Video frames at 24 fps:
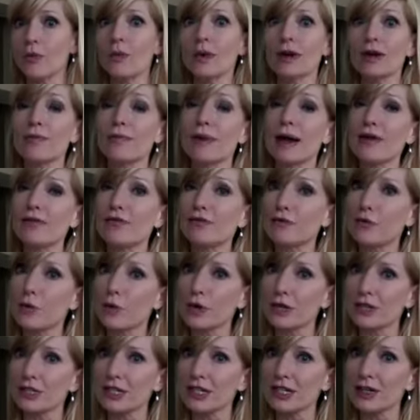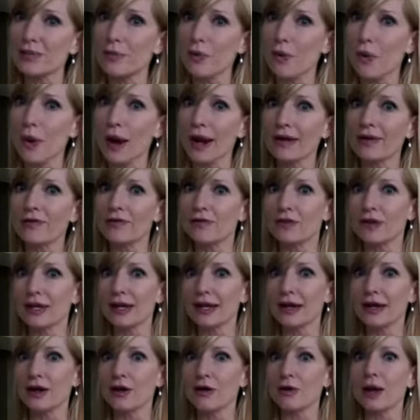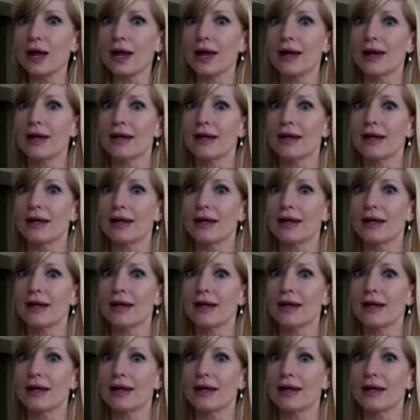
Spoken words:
one of my 14-point video